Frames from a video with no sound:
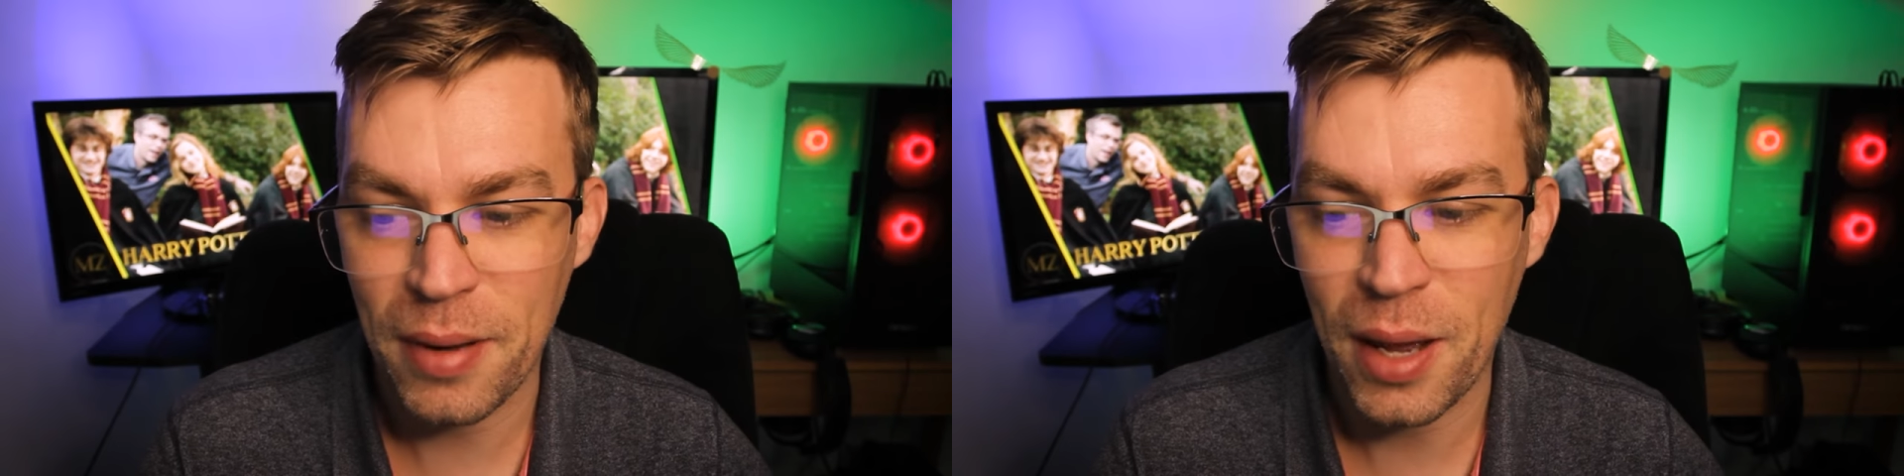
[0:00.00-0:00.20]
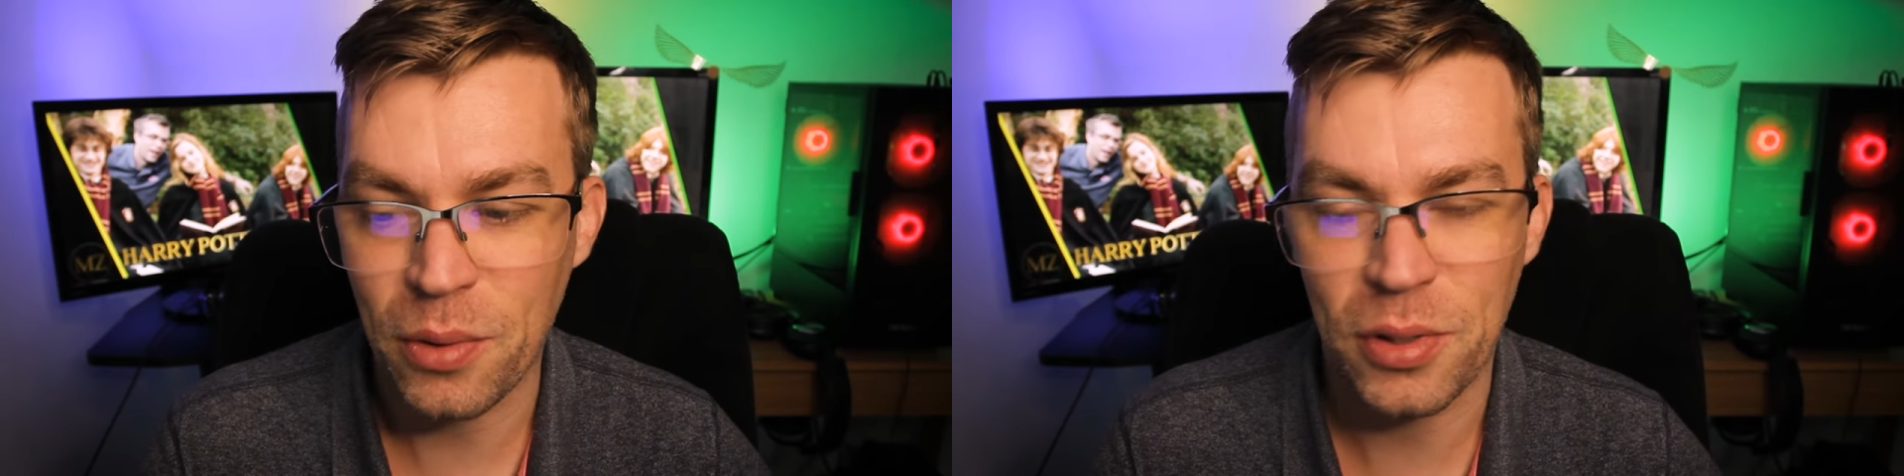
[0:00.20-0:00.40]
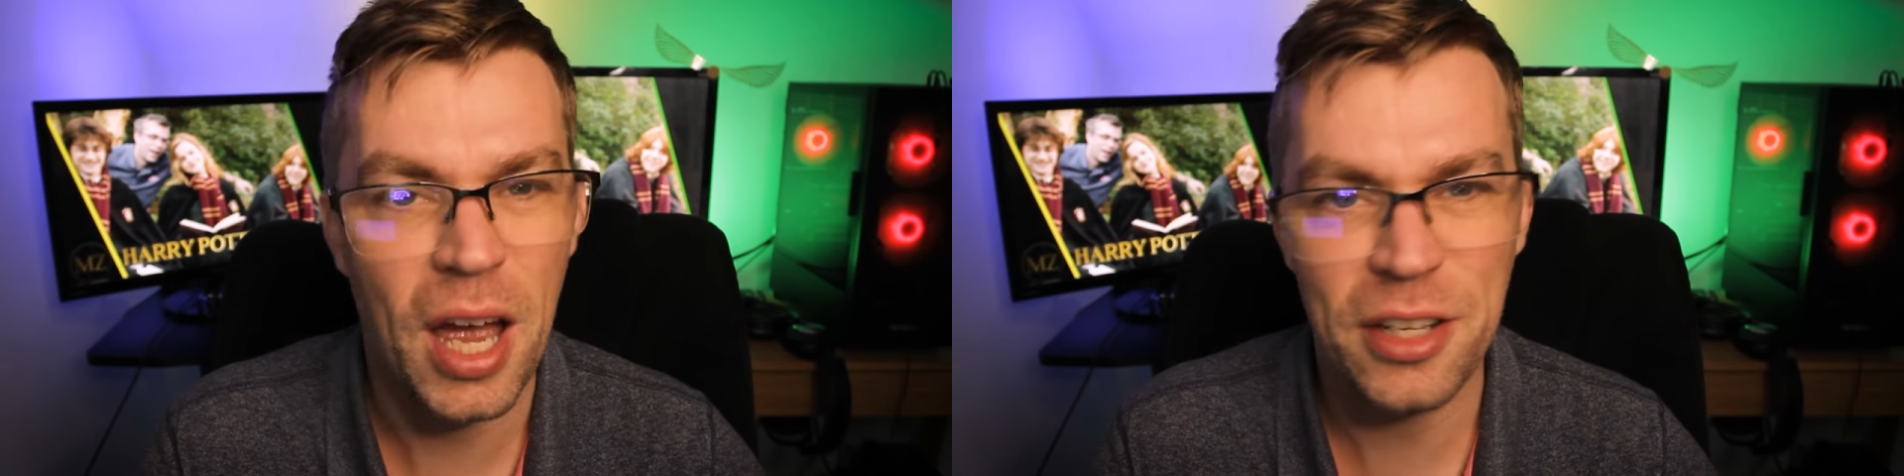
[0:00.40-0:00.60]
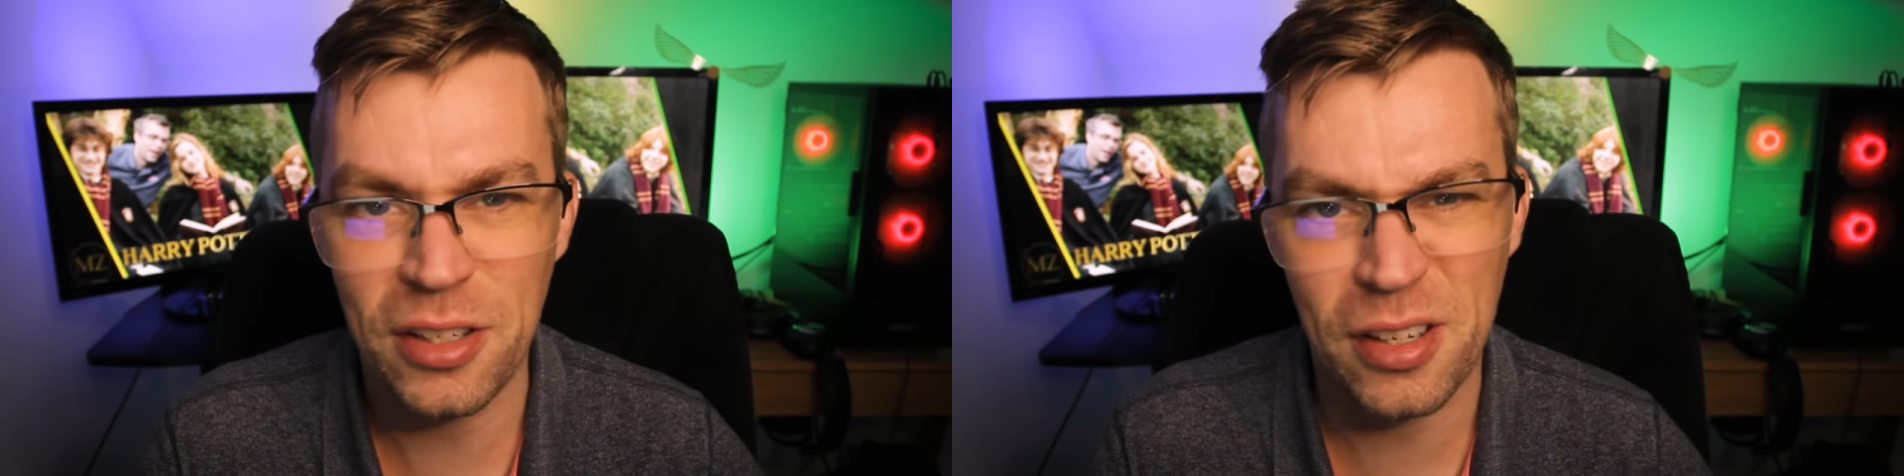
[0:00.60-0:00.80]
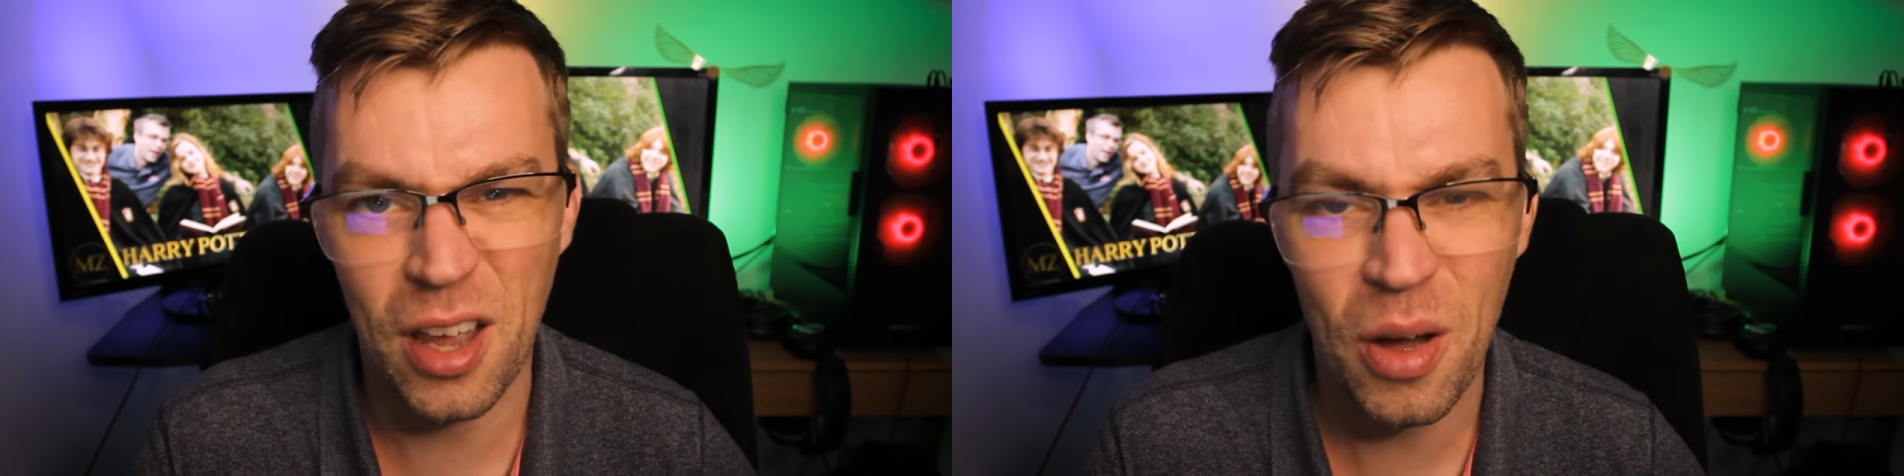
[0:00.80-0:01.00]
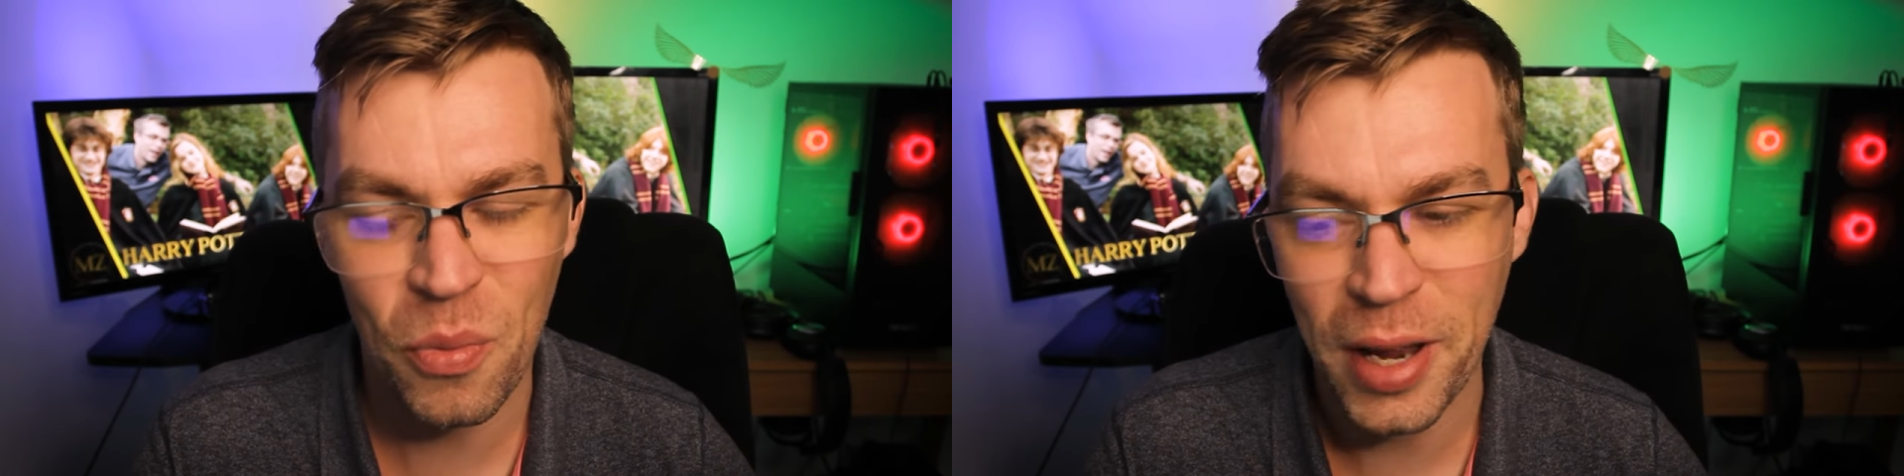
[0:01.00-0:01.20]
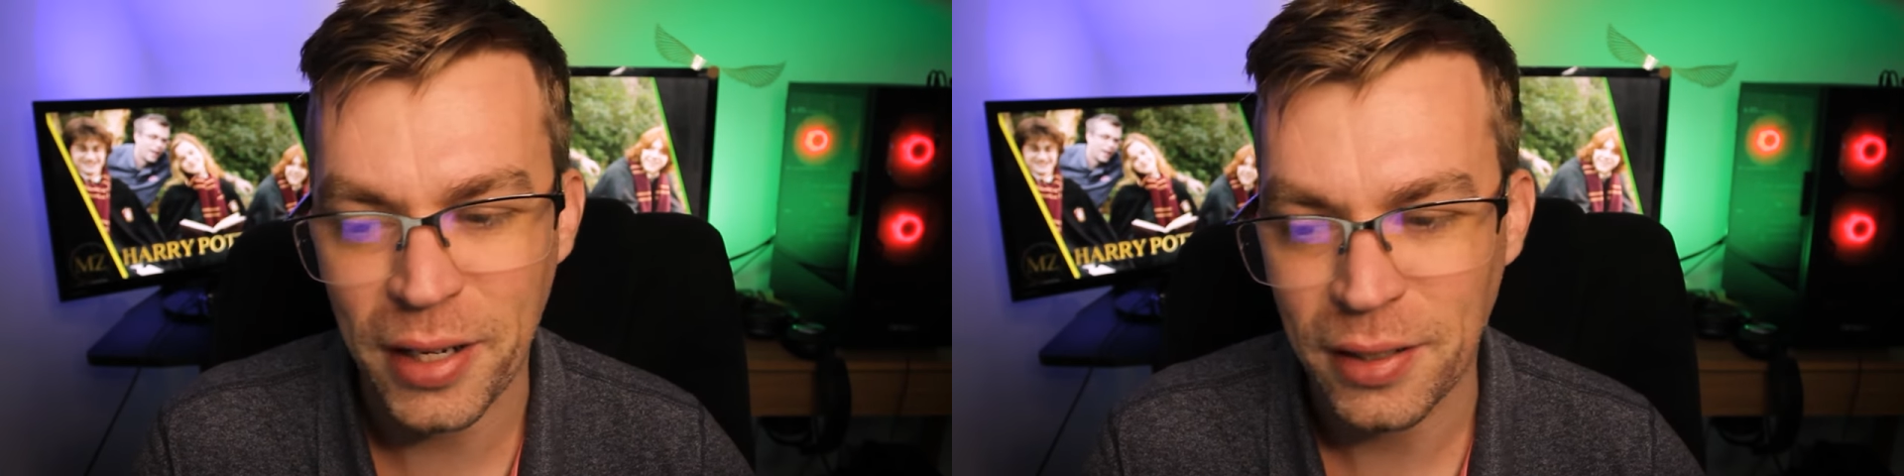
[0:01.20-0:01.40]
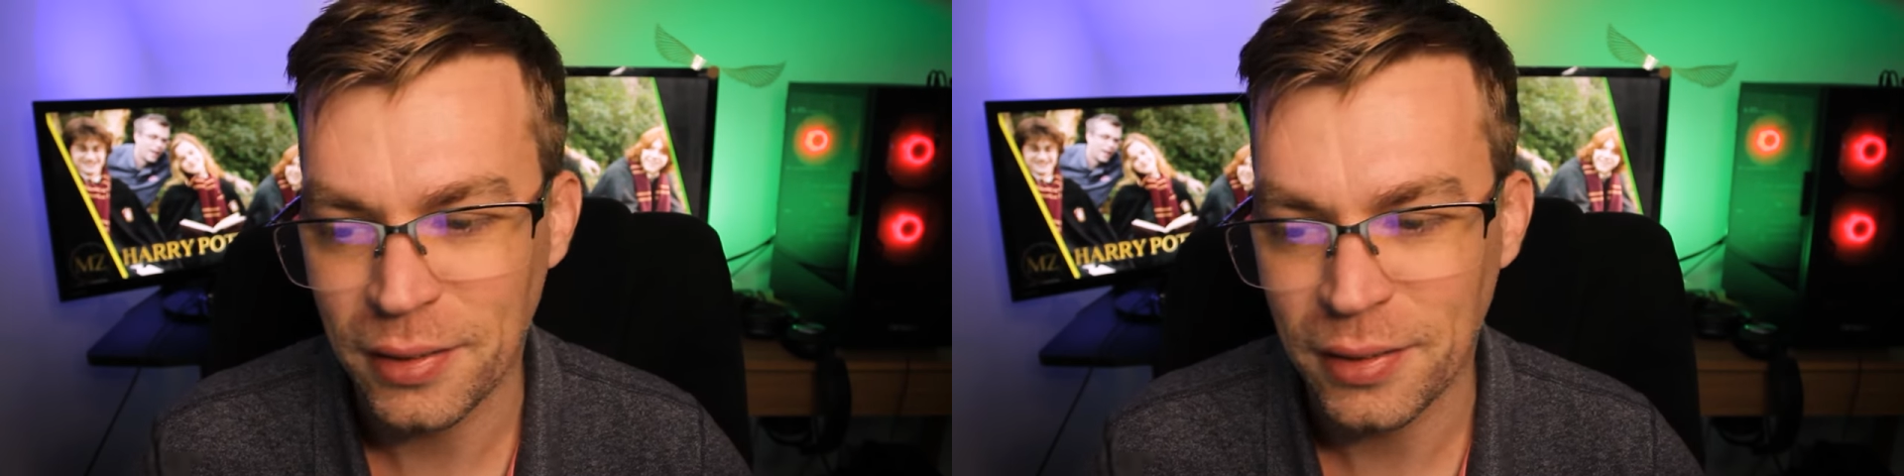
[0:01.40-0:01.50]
house. I just can't wait.